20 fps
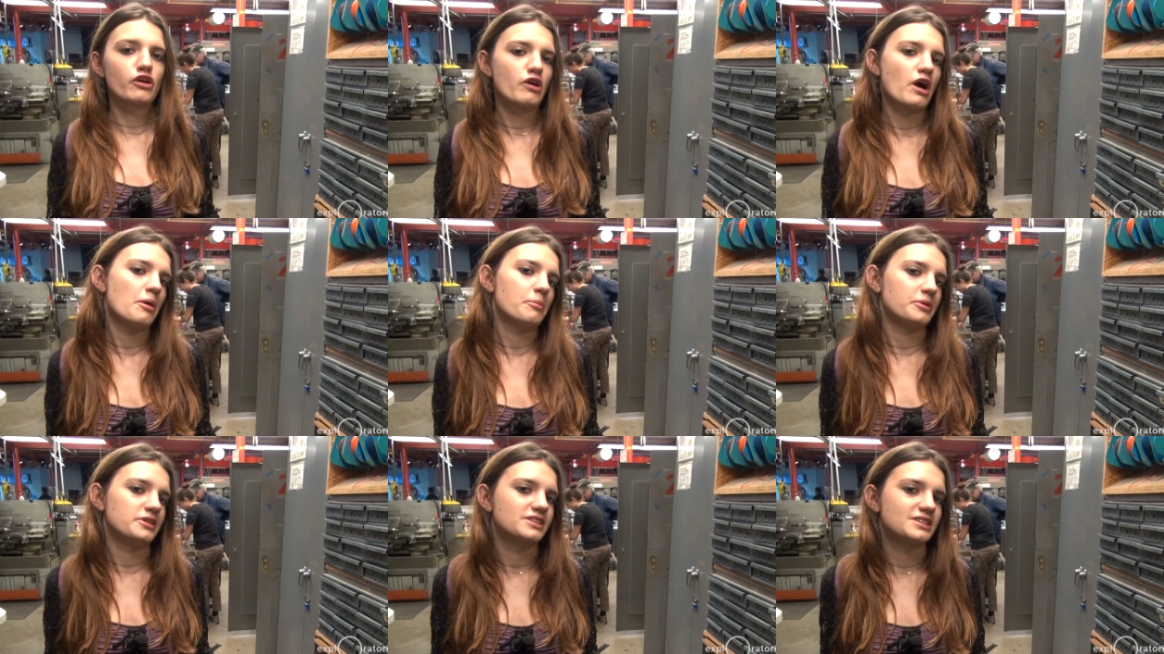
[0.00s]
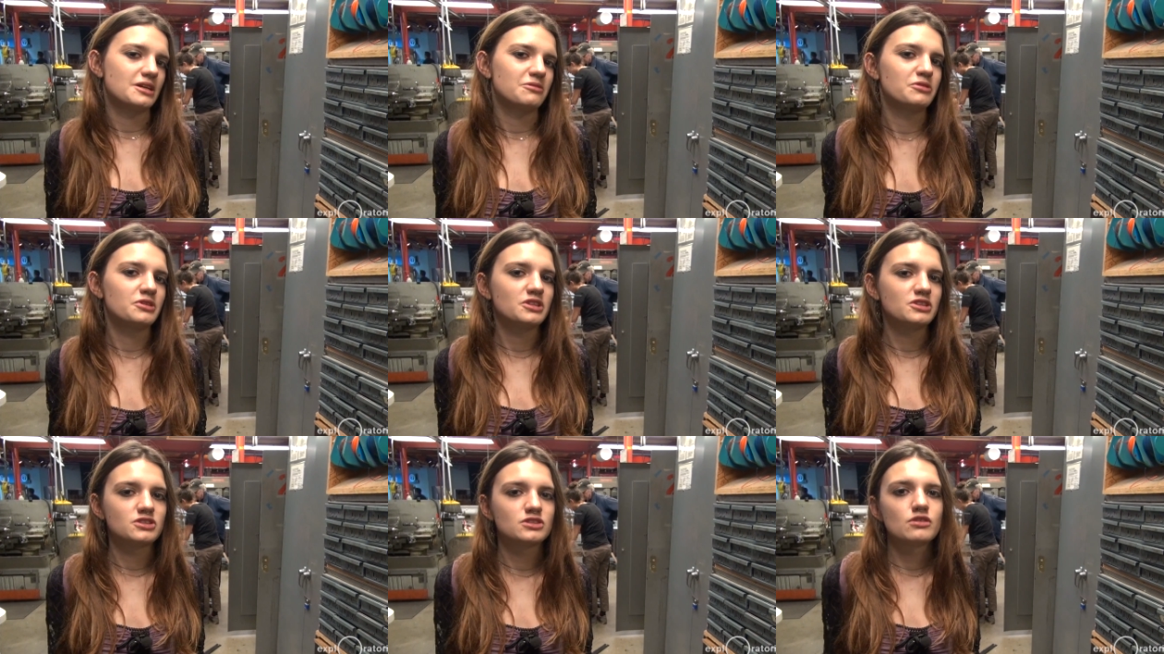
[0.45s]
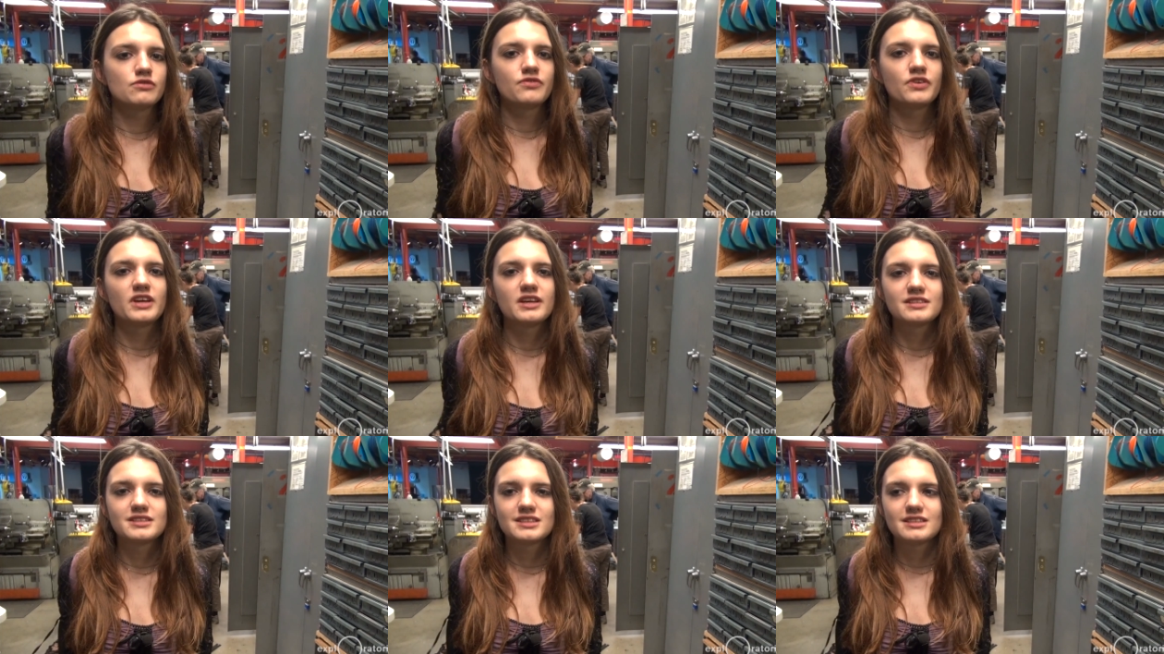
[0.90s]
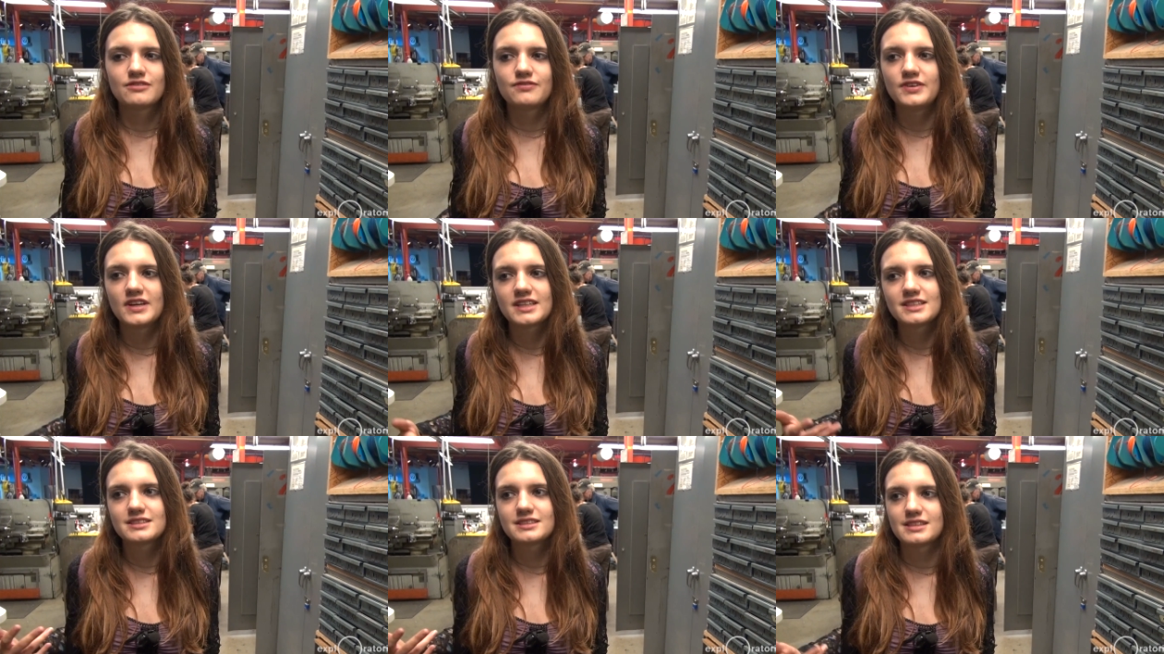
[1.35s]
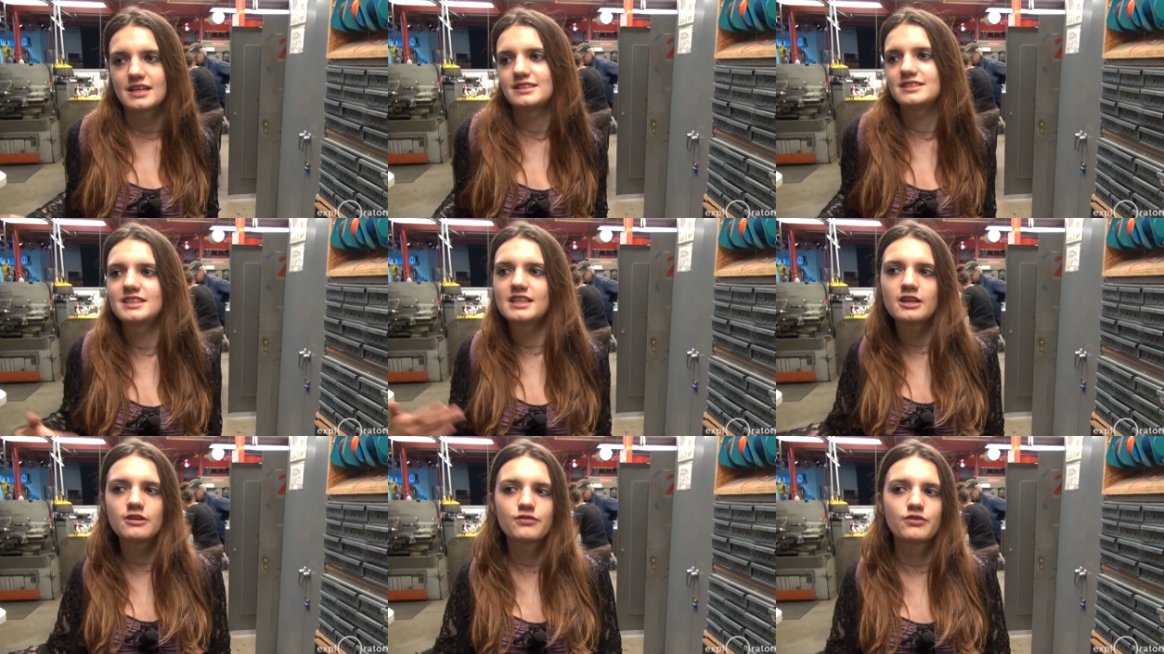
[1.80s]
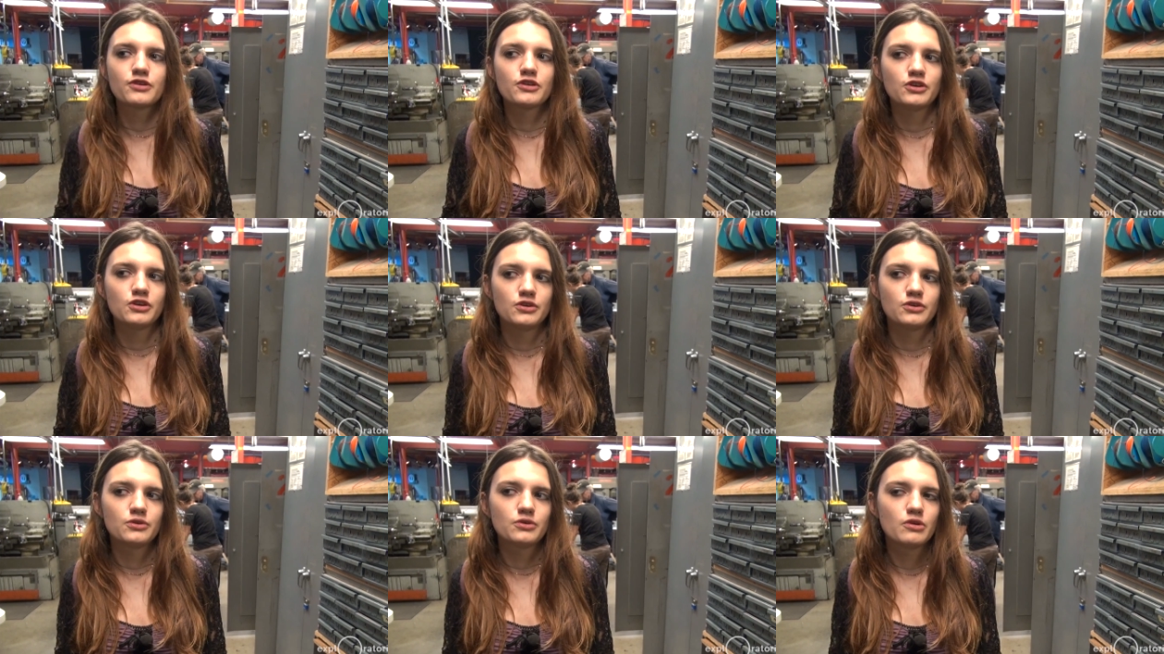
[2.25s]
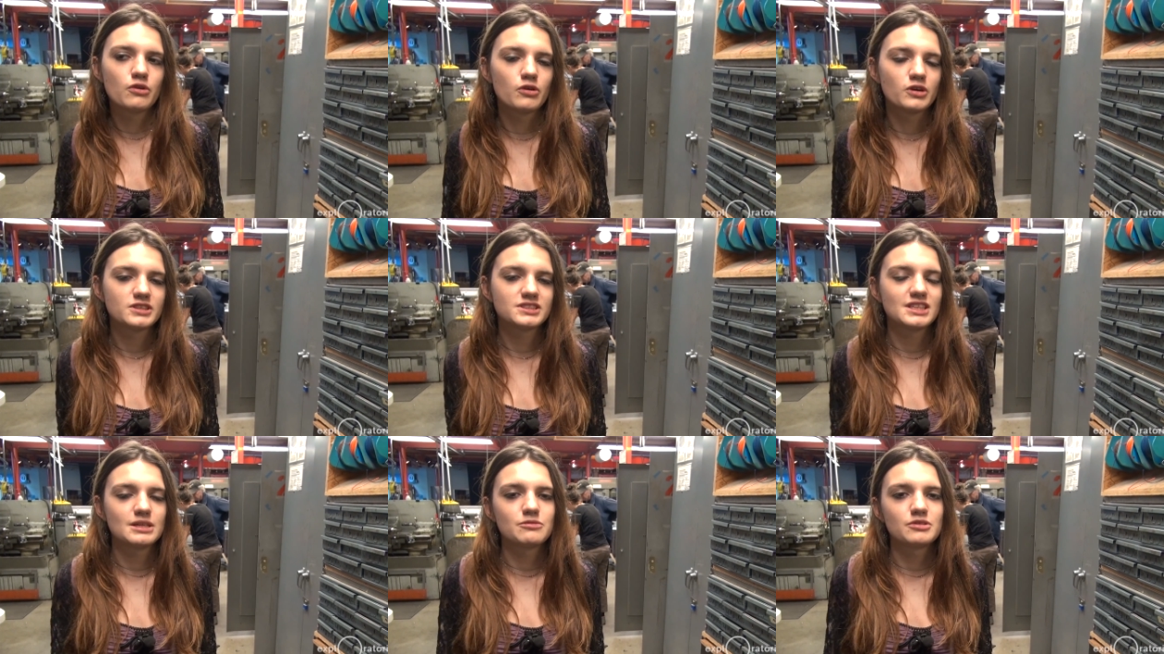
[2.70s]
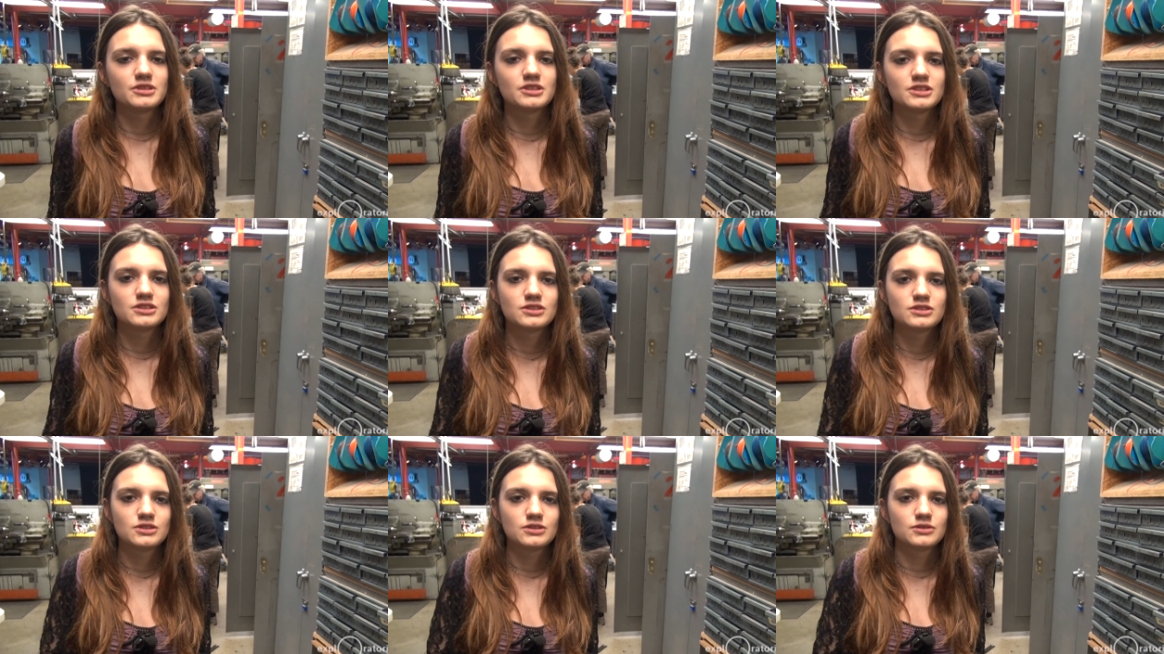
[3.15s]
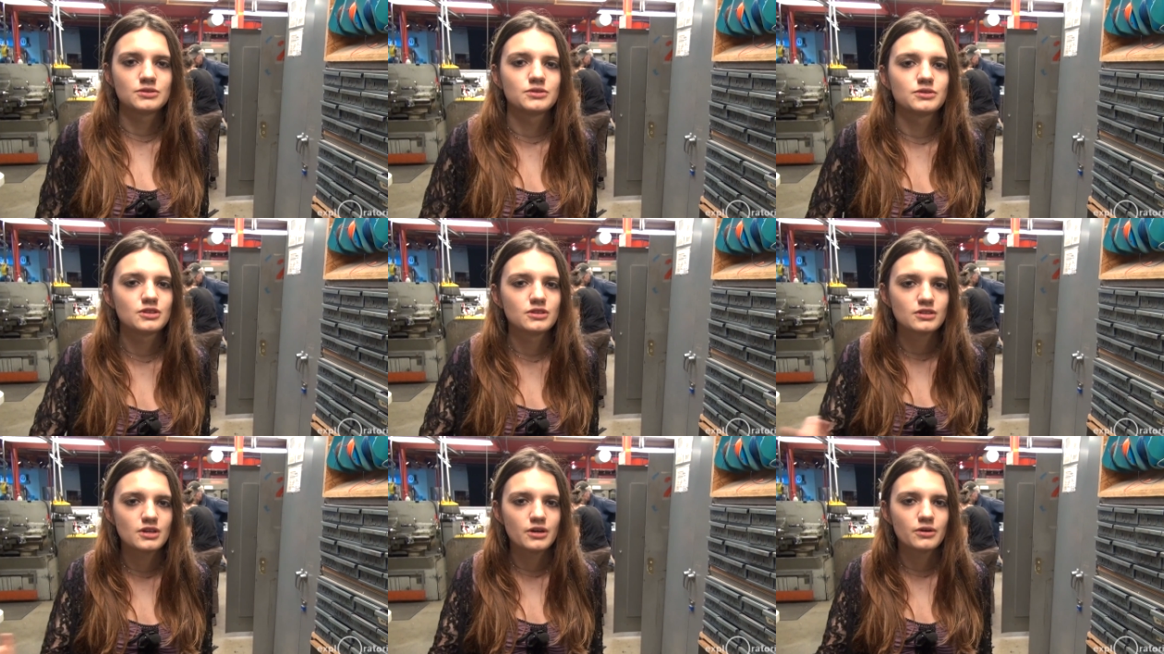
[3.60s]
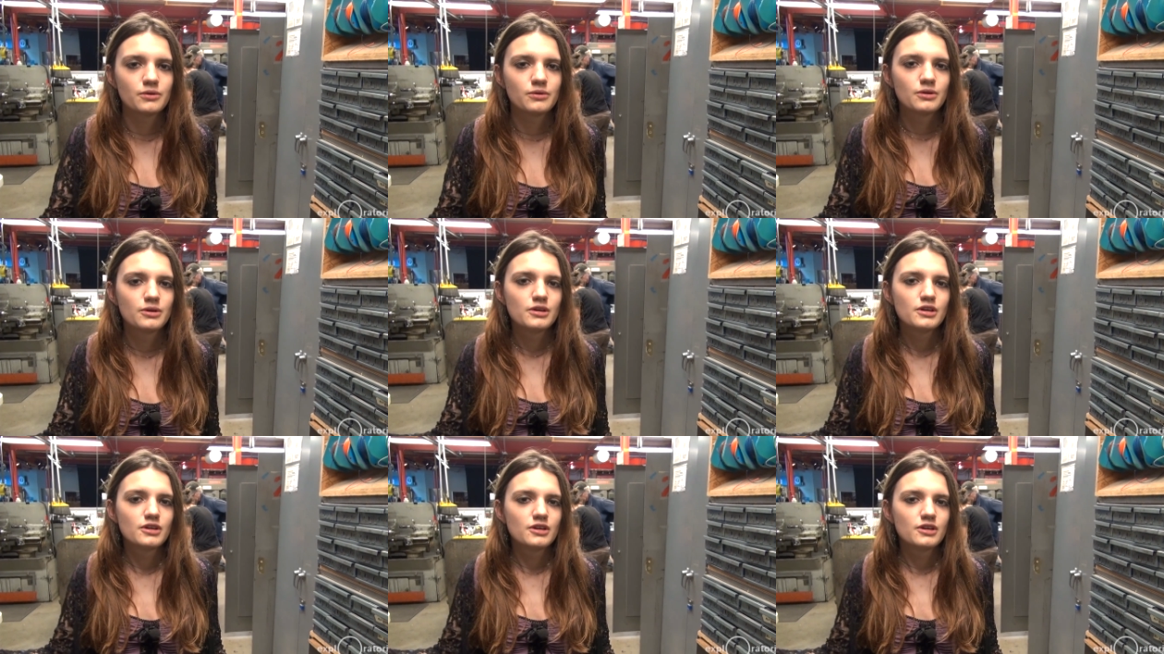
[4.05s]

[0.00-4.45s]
to grow up and someone needs to fix a sink for you, or someone needs to, you know,